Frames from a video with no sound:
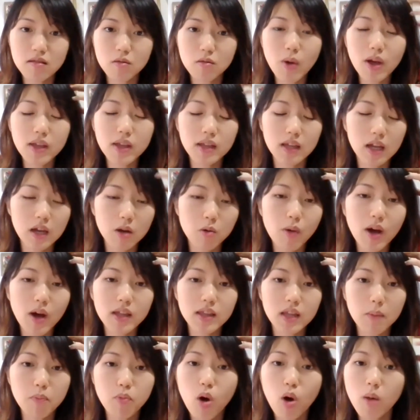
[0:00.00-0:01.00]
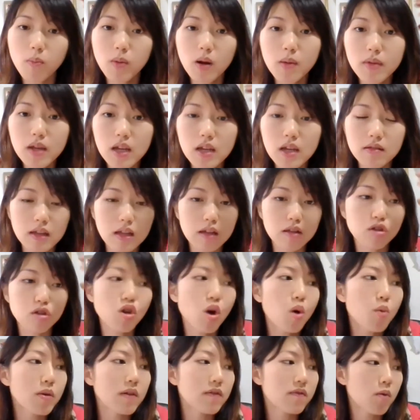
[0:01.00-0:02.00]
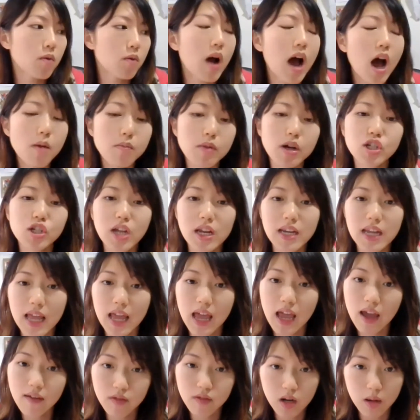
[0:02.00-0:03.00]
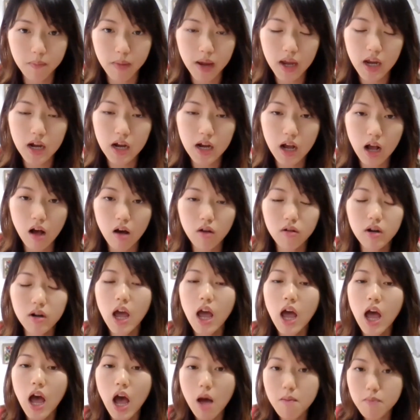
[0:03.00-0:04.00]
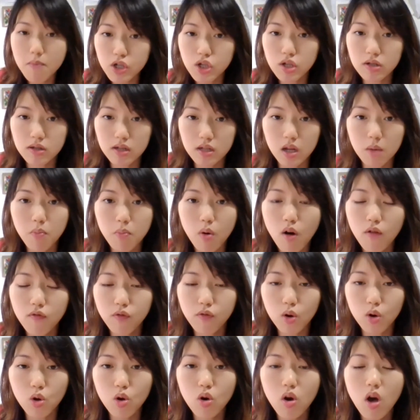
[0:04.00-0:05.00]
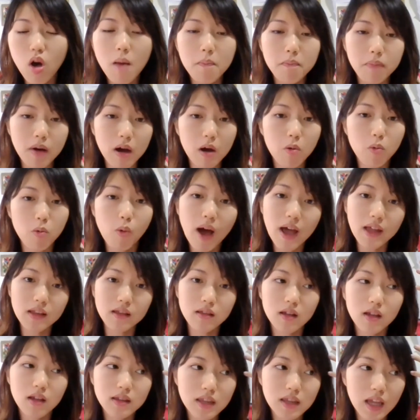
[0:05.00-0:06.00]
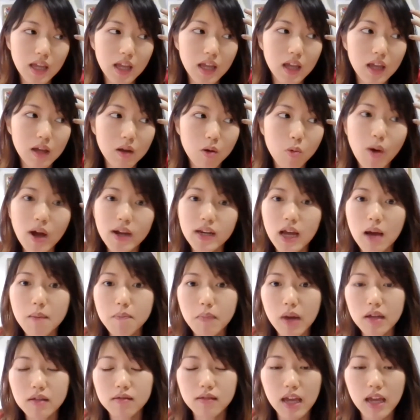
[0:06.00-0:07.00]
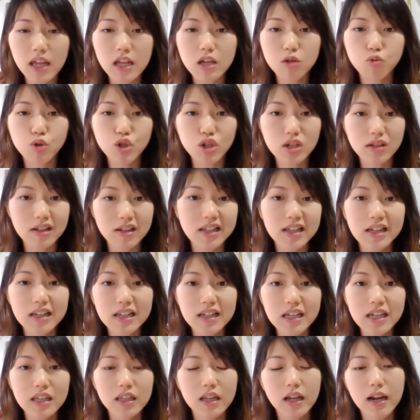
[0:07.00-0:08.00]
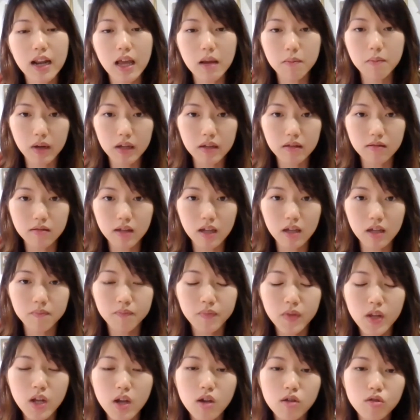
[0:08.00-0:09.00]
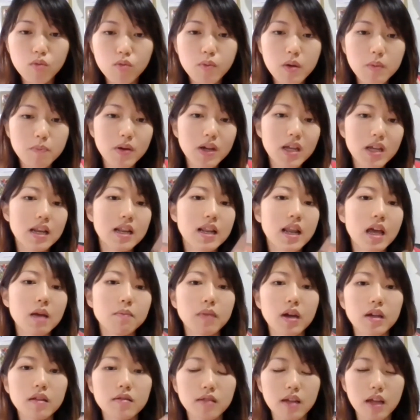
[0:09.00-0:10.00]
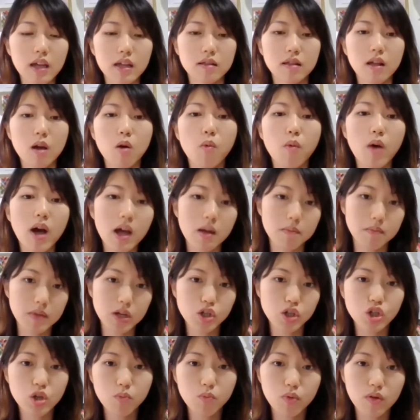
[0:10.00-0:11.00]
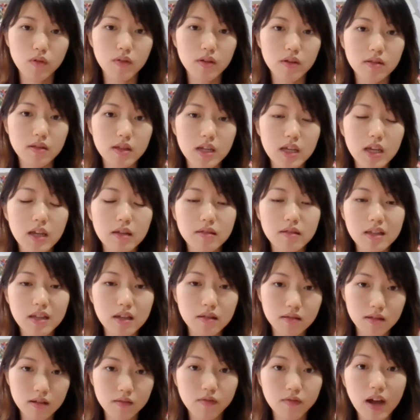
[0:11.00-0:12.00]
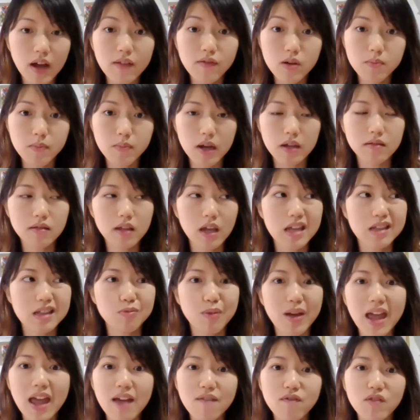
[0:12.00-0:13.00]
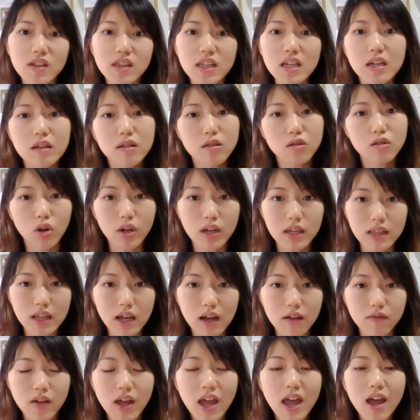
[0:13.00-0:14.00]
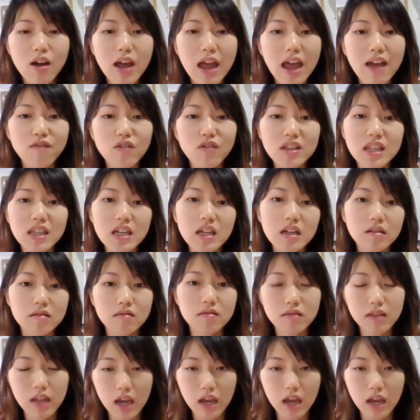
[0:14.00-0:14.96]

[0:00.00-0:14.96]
what the problem is not with how much that they have in the bank account, how much is in the portfolio, but what their mindset is, which is clearly in the lack mindset. So people in lack mindset, as like what I mentioned previously, is in the survival mindset. It's where everything is not enough, everything is